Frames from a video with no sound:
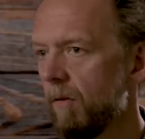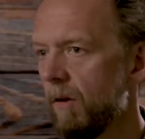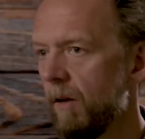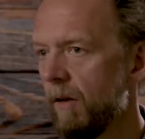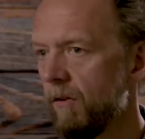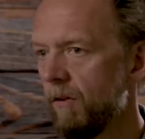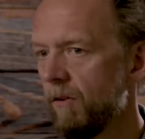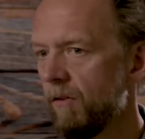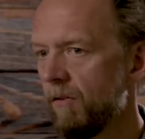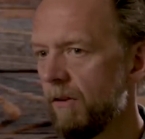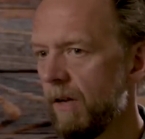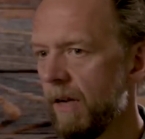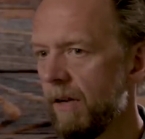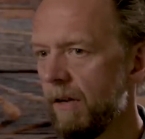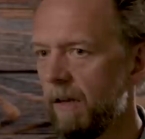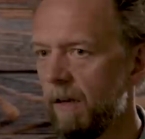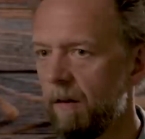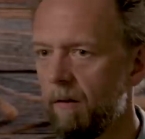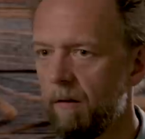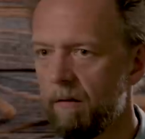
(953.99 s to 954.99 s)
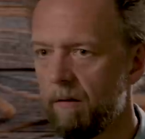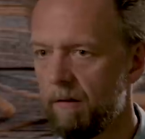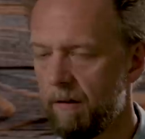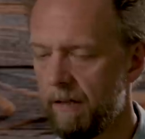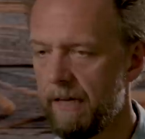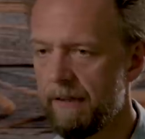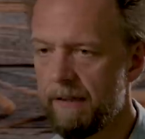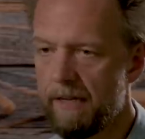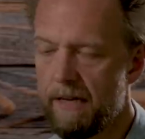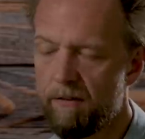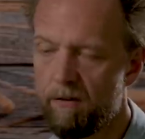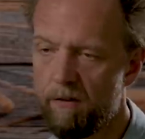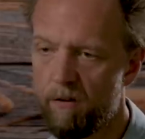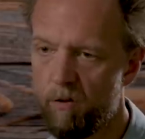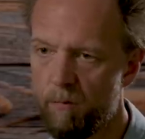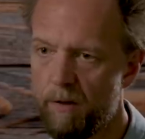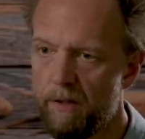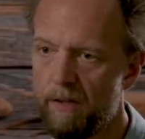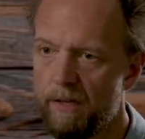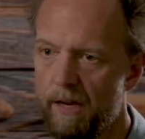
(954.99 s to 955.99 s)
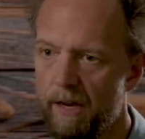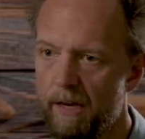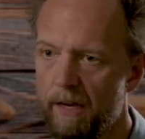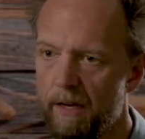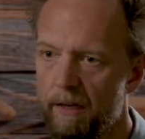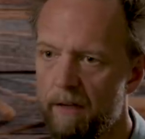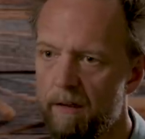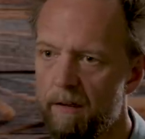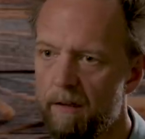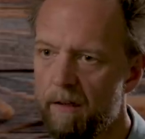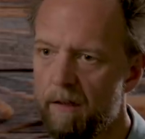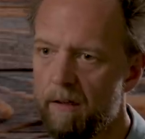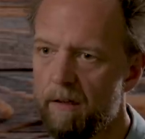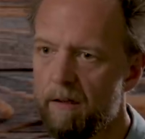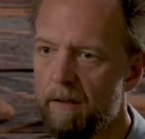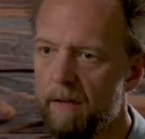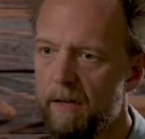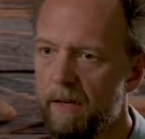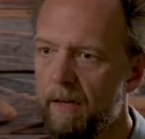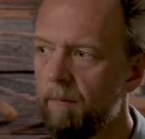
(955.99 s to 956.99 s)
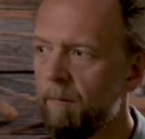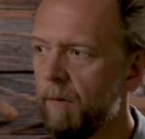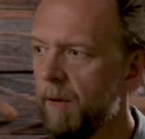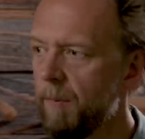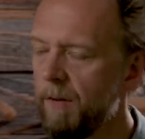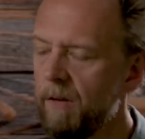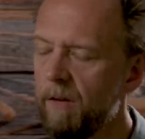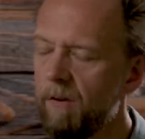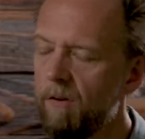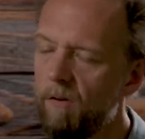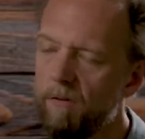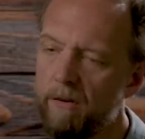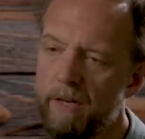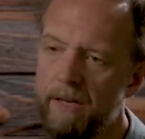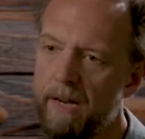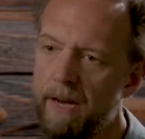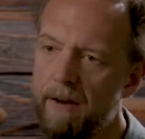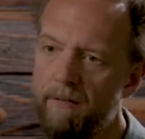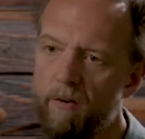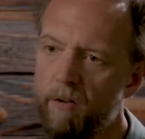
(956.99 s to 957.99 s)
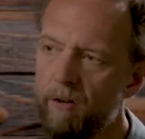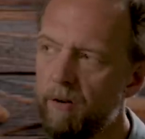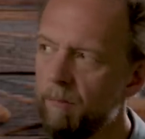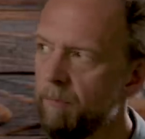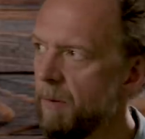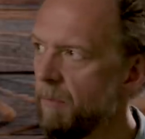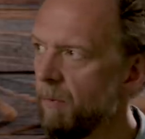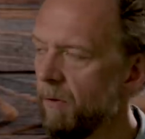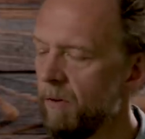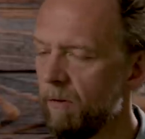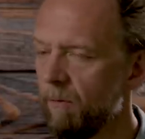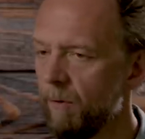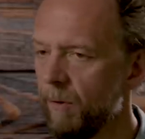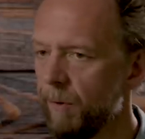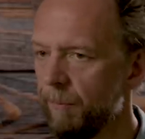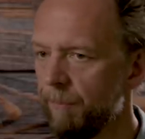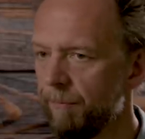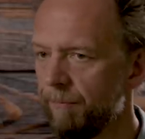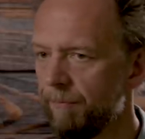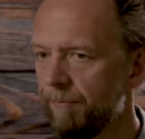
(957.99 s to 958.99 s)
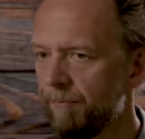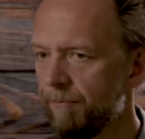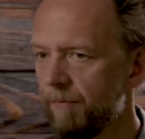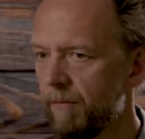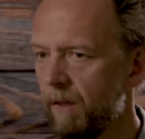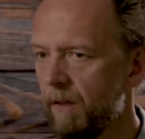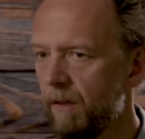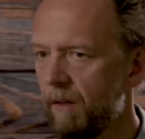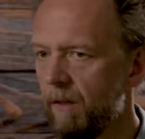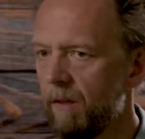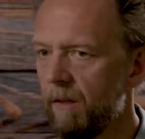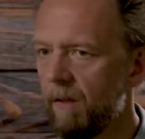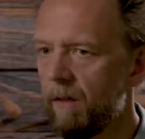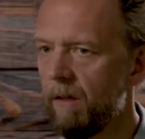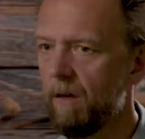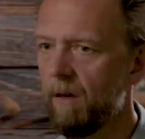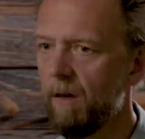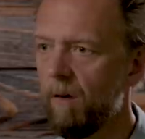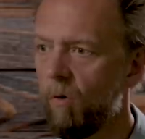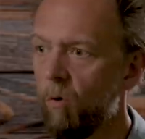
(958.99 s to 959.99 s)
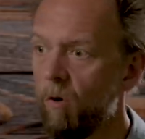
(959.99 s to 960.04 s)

understanding that that's humiliating, and maybe you don't need to have all these people in the room.